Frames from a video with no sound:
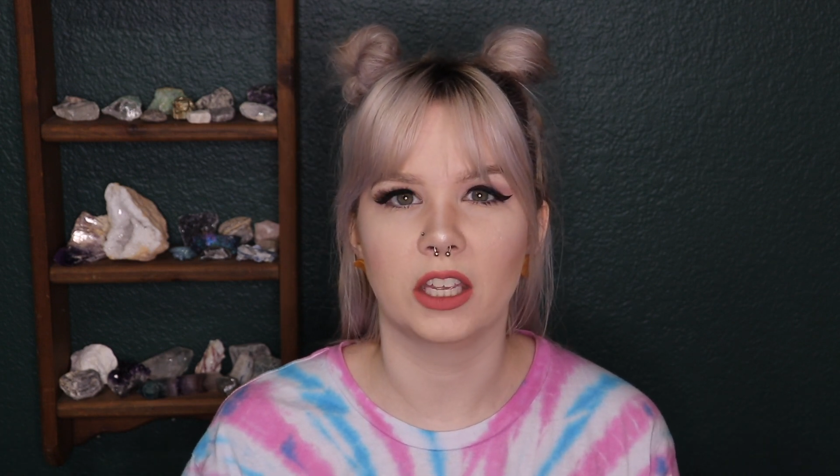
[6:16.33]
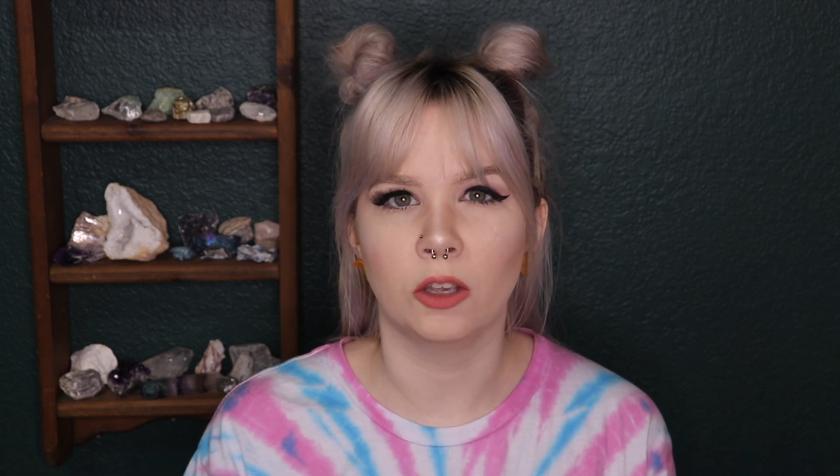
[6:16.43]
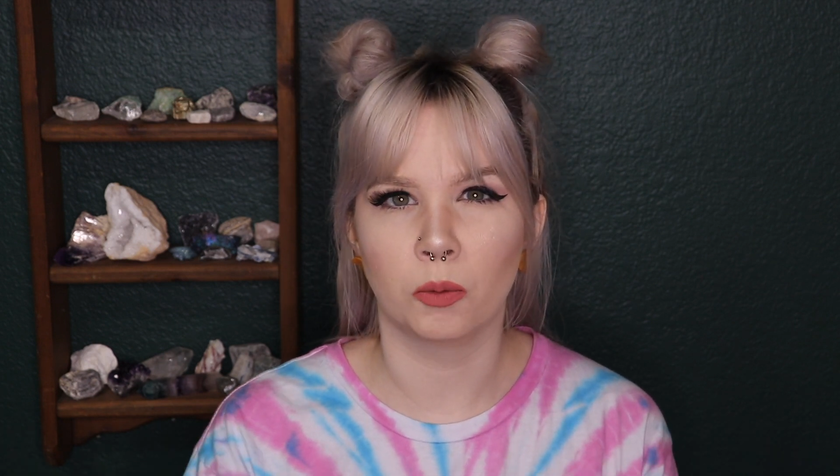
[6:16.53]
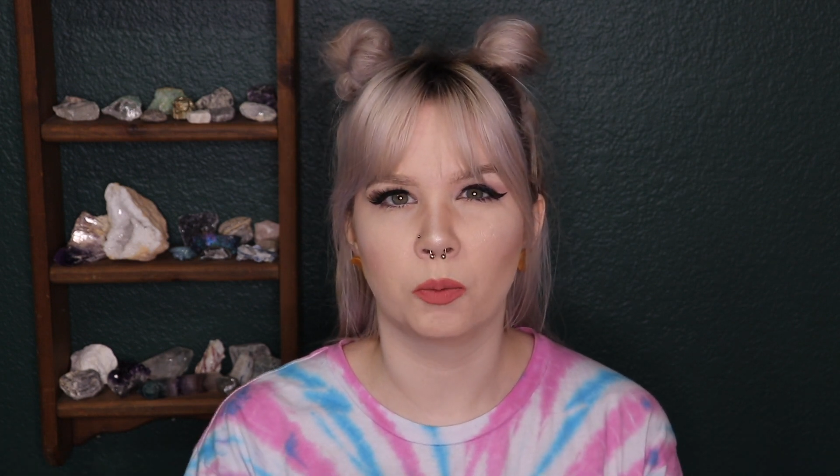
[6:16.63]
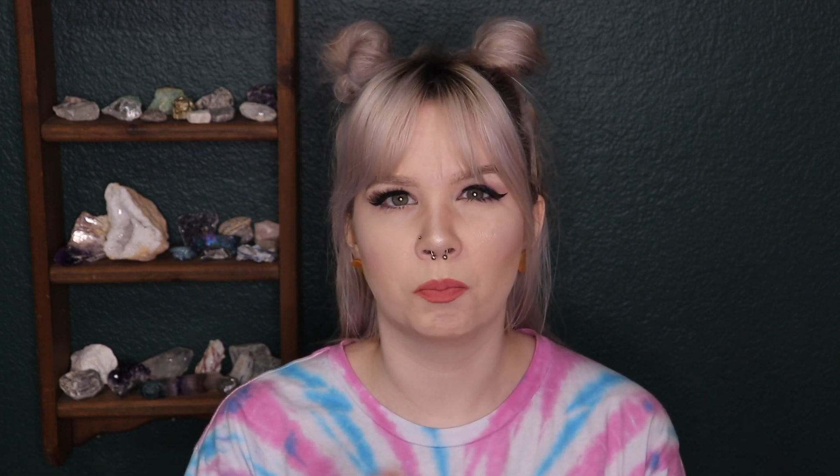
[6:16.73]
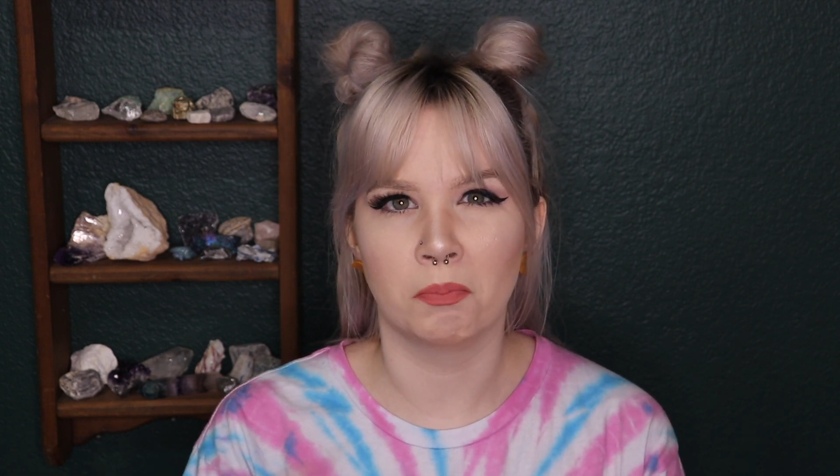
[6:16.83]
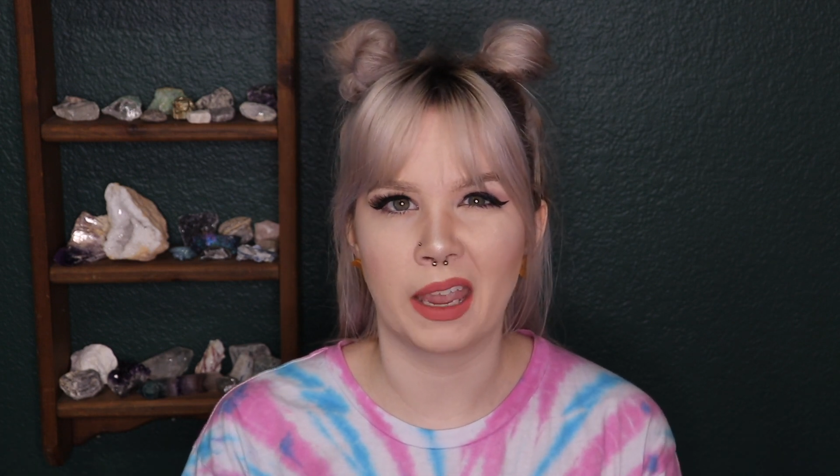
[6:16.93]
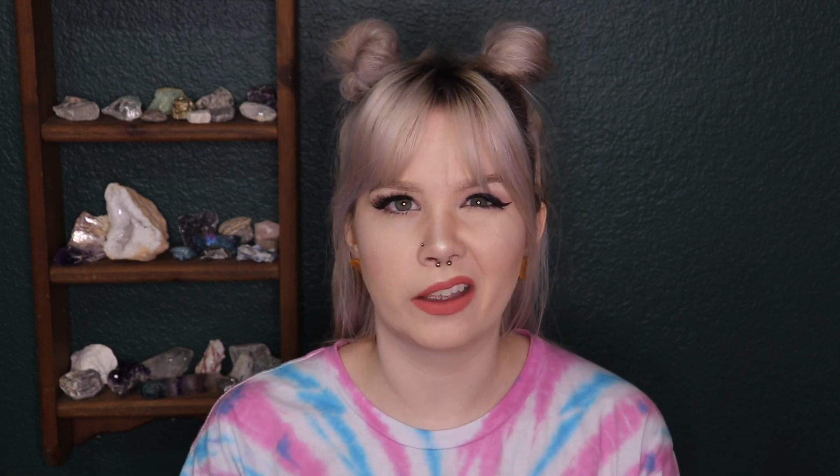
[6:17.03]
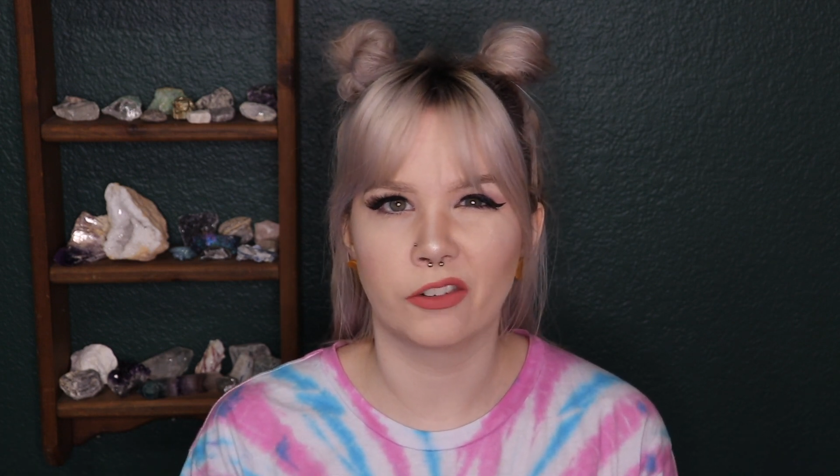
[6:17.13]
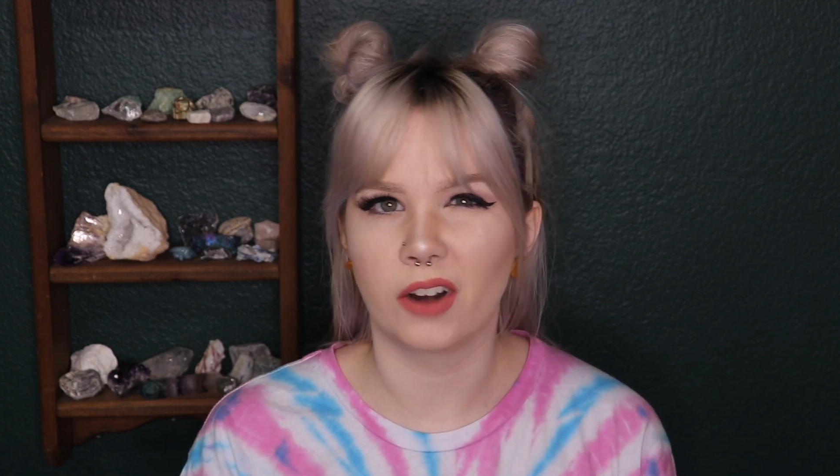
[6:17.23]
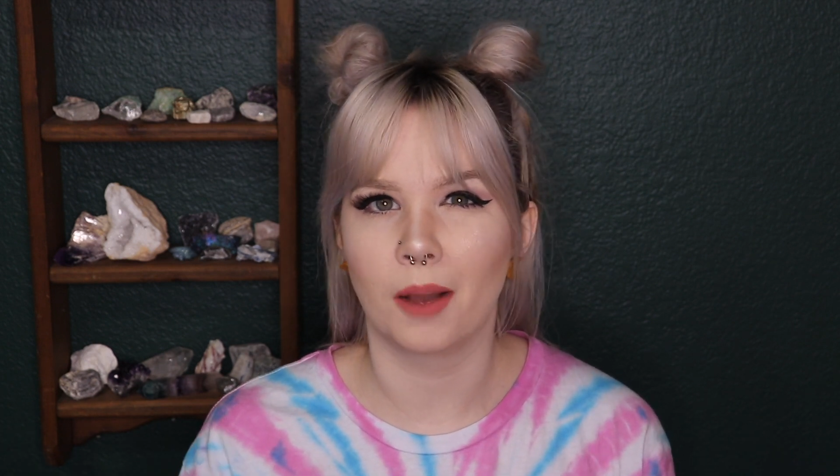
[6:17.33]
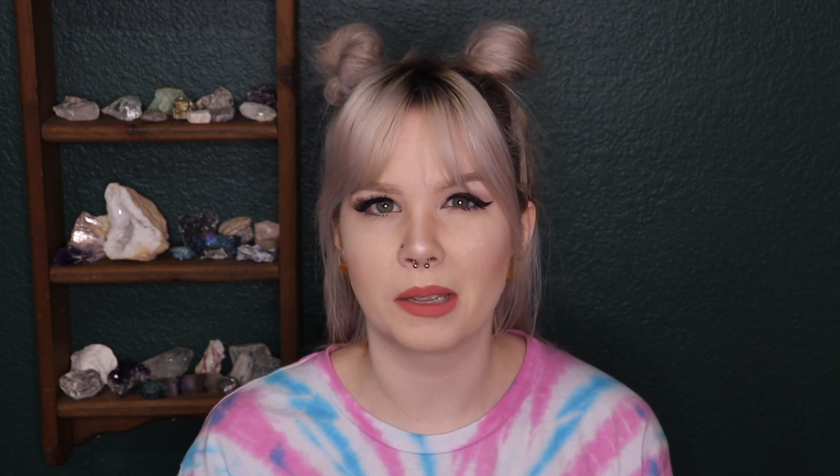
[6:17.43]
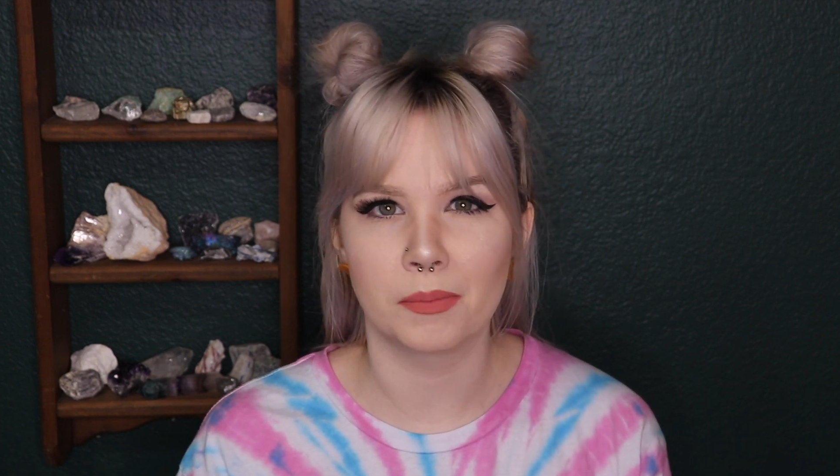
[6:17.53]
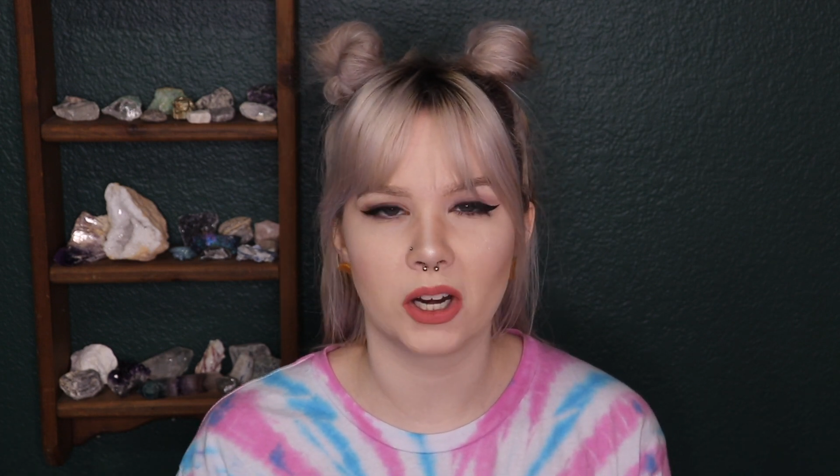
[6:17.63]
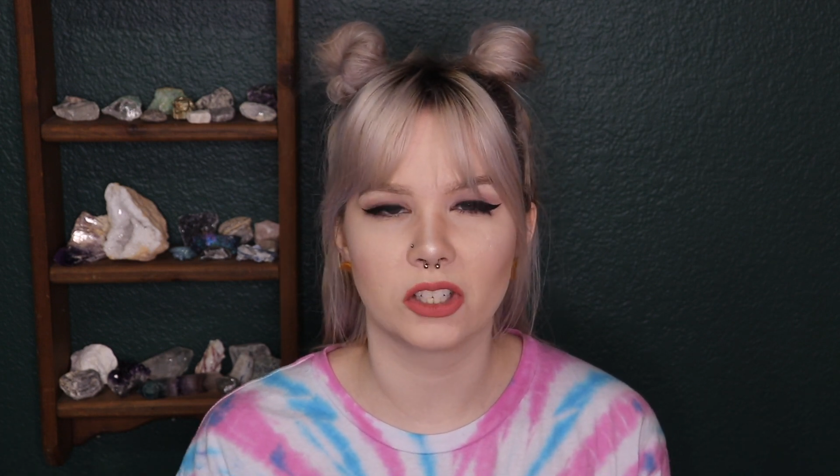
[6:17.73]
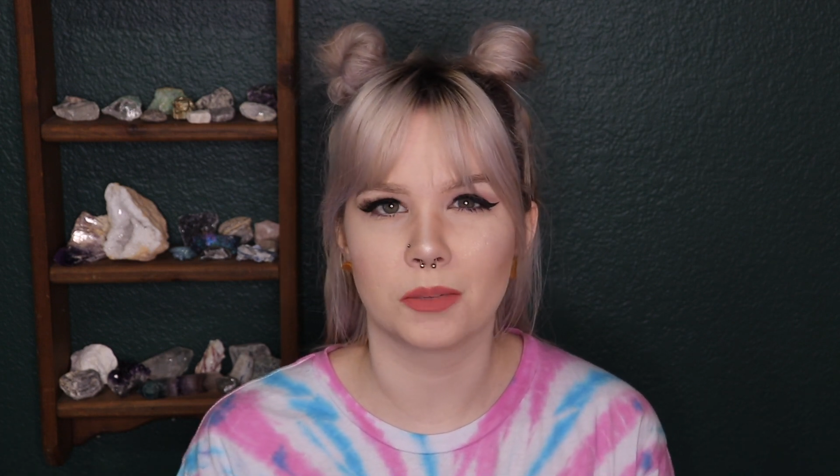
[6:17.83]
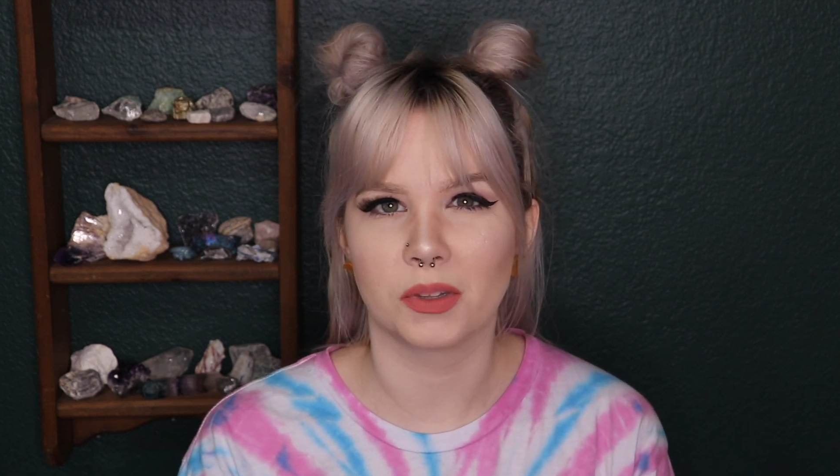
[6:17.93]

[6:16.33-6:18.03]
that you make for hummingbirds.